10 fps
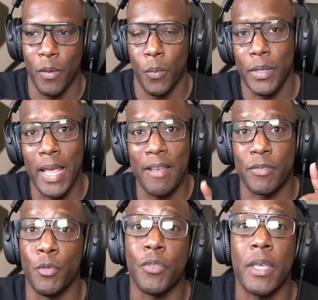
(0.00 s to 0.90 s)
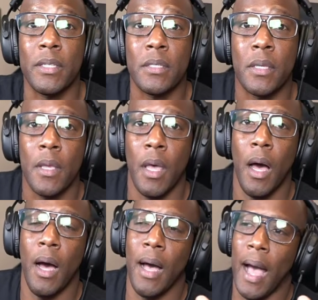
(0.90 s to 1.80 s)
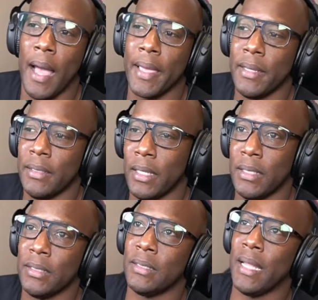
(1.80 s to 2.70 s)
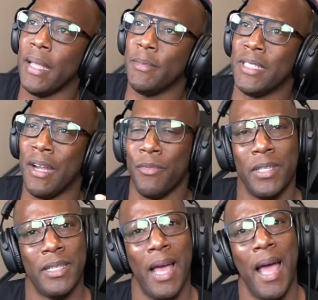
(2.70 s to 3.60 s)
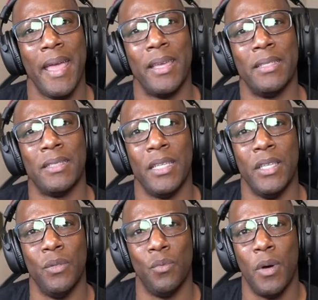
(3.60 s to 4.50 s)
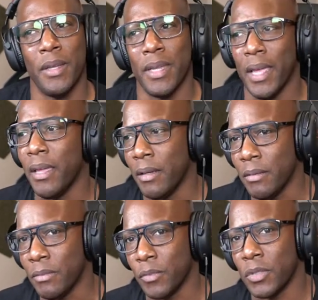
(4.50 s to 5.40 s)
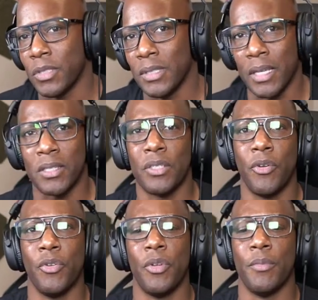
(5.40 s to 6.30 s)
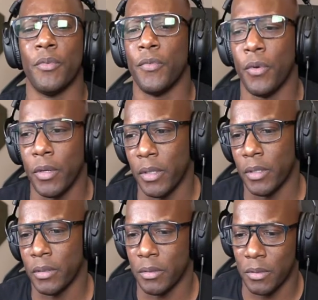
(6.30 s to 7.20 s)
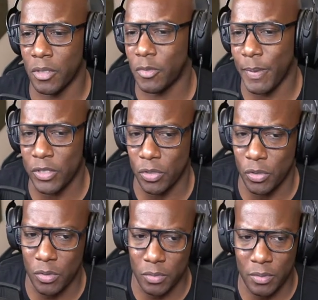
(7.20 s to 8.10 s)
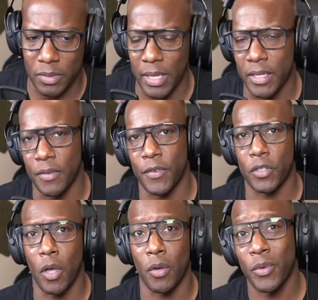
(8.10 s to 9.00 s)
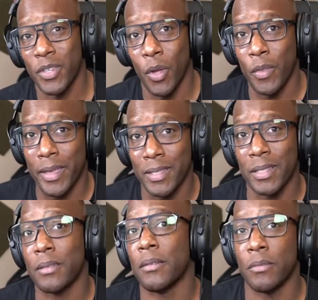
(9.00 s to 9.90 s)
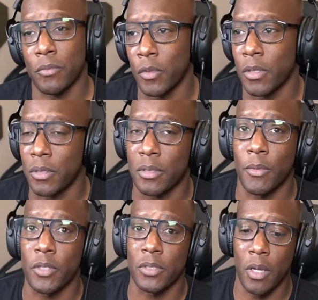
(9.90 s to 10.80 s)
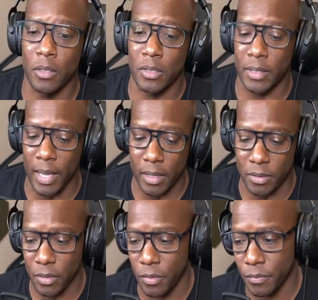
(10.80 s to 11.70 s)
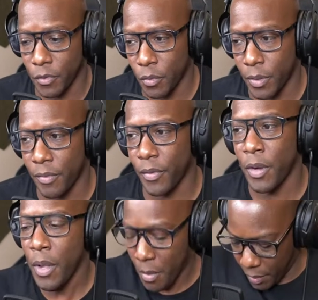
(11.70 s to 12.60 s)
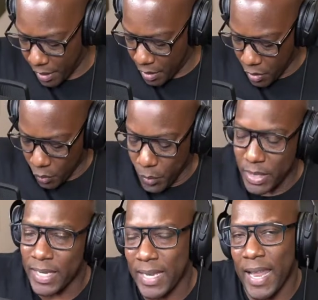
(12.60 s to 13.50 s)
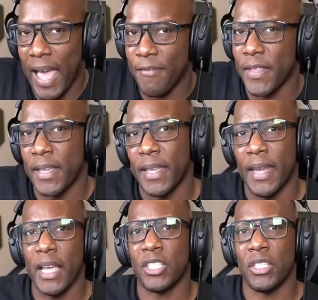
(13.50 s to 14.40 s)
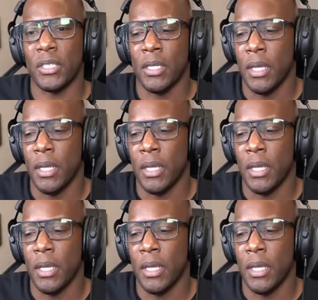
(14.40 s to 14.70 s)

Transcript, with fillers: We did have some new things. Ion, his name is not really Ion, it's E1N, which is like a serial number for a special scientific dog. We know that he's like one of the smartest dogs in the galaxy or whatever. But we didn't have the connection